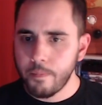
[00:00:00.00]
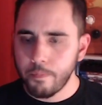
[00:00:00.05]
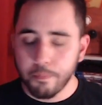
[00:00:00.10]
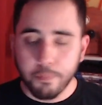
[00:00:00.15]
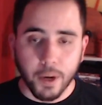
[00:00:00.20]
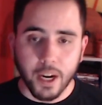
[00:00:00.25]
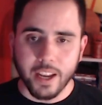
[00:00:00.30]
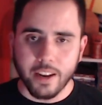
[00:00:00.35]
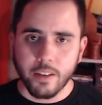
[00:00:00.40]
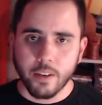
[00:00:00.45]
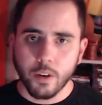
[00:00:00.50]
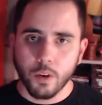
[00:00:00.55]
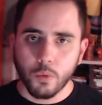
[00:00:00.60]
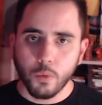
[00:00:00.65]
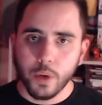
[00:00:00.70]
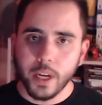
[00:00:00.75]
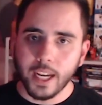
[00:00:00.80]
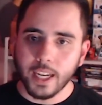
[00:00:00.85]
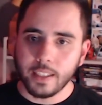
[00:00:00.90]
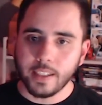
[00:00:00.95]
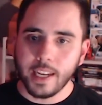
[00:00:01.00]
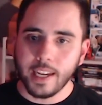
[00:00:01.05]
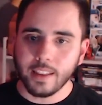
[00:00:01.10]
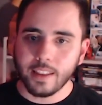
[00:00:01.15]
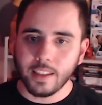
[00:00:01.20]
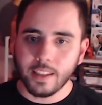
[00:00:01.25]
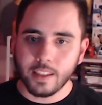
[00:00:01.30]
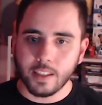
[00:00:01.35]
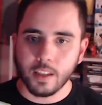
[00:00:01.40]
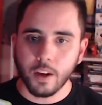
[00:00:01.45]
But we gotta take
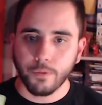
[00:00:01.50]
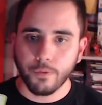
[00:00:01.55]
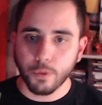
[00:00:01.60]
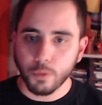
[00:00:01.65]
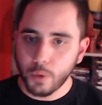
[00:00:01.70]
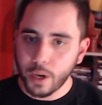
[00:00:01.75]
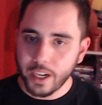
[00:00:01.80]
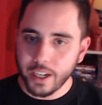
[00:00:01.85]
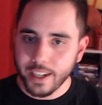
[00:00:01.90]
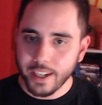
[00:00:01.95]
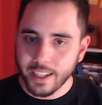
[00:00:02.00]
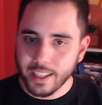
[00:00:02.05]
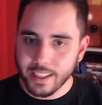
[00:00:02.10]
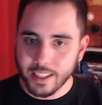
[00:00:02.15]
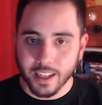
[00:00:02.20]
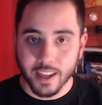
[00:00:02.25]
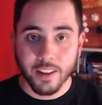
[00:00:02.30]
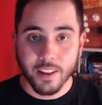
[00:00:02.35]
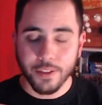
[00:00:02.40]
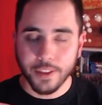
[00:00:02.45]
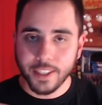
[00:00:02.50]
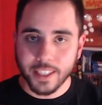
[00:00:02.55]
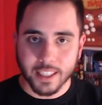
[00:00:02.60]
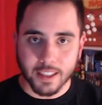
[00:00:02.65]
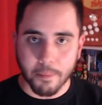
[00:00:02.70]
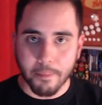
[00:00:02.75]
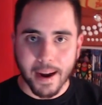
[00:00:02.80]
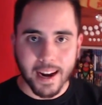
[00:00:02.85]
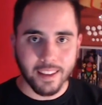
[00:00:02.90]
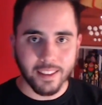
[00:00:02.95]
this for what it is. This is
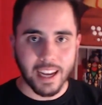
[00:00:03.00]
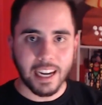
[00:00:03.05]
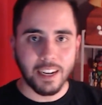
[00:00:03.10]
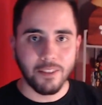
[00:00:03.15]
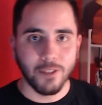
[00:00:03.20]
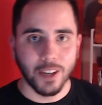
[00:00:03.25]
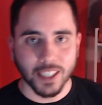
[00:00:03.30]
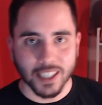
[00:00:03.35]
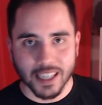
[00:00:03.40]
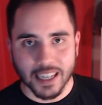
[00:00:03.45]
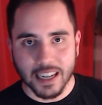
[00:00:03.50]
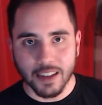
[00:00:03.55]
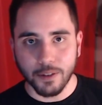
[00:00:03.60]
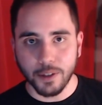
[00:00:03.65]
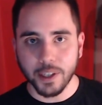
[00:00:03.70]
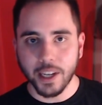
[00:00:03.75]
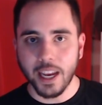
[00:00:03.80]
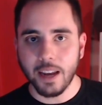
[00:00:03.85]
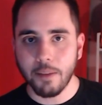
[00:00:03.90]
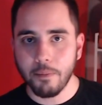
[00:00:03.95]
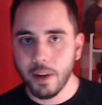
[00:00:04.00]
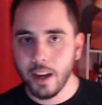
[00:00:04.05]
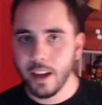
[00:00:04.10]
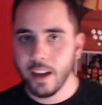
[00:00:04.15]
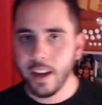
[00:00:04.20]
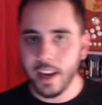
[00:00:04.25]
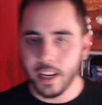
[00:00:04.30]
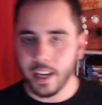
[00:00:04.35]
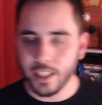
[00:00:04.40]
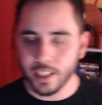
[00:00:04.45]
a mainline Resident Evil game.
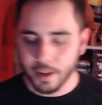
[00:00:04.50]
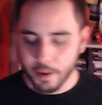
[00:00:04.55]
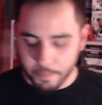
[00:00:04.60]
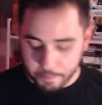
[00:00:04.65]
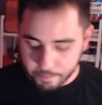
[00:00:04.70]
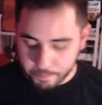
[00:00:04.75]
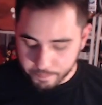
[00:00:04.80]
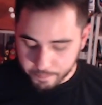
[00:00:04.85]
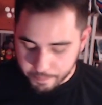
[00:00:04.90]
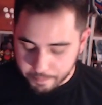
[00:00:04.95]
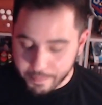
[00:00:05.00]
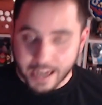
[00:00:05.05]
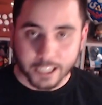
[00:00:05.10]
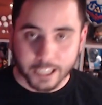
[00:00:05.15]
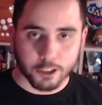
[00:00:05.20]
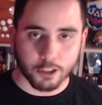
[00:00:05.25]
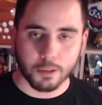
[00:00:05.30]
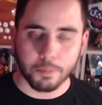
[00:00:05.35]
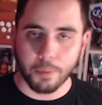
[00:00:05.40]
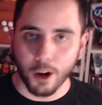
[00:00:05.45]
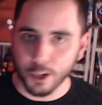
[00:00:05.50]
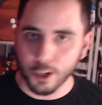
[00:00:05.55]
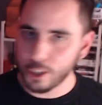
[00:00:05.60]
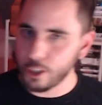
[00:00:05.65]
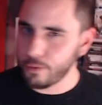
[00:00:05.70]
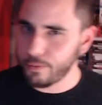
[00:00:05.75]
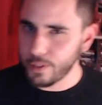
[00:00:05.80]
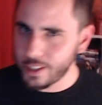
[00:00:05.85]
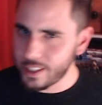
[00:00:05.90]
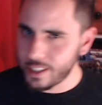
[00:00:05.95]
It is a major
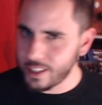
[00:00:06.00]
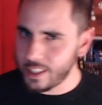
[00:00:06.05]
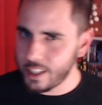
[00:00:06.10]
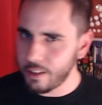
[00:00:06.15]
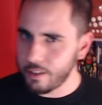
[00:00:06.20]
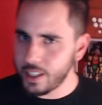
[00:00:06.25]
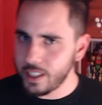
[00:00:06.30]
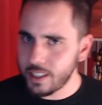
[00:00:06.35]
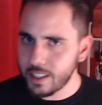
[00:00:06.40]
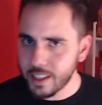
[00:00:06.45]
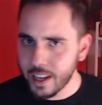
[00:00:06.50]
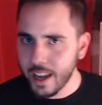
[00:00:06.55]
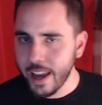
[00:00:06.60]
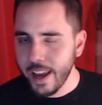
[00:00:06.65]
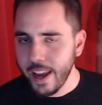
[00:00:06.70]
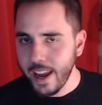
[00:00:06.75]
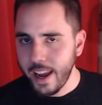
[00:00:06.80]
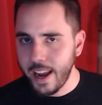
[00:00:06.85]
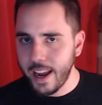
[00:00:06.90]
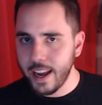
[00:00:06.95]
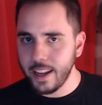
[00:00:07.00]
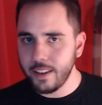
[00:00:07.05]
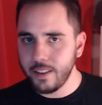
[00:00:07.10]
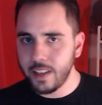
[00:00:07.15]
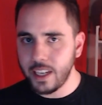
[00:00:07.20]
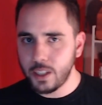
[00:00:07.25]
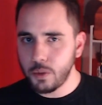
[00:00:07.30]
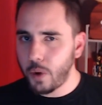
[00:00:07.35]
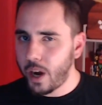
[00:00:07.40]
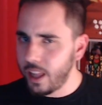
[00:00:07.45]
departure for the series, and
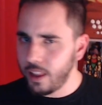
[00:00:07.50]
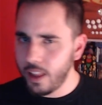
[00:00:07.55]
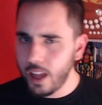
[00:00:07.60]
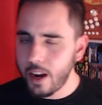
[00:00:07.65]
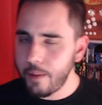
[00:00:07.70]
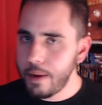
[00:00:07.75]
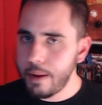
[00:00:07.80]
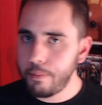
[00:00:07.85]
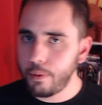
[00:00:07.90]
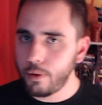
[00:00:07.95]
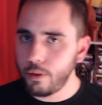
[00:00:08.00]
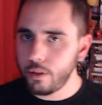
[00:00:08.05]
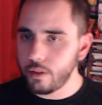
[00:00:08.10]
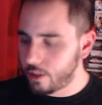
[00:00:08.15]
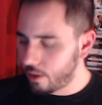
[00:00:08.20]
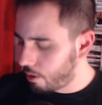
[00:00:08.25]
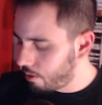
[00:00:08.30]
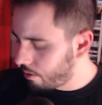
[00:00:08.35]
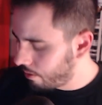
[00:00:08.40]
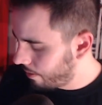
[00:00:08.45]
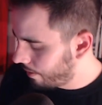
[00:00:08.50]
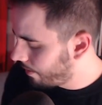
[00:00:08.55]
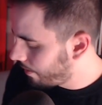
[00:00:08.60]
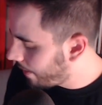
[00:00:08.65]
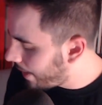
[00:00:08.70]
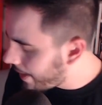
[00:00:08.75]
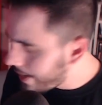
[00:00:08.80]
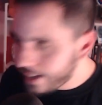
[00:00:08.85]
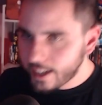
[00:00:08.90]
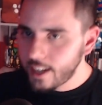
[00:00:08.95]
that's why a lot of people don't
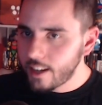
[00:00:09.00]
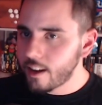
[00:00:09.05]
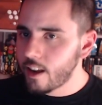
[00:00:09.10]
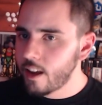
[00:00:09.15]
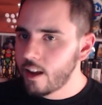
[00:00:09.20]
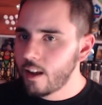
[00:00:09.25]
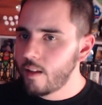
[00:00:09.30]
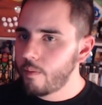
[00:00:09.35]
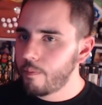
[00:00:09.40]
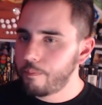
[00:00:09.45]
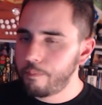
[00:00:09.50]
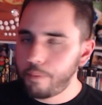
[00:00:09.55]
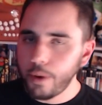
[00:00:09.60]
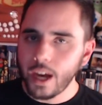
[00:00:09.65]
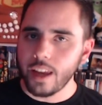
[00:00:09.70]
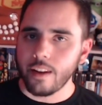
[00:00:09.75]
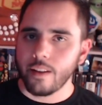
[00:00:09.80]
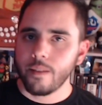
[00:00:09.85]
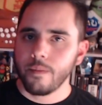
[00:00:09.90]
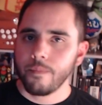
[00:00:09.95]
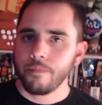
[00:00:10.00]
like it, but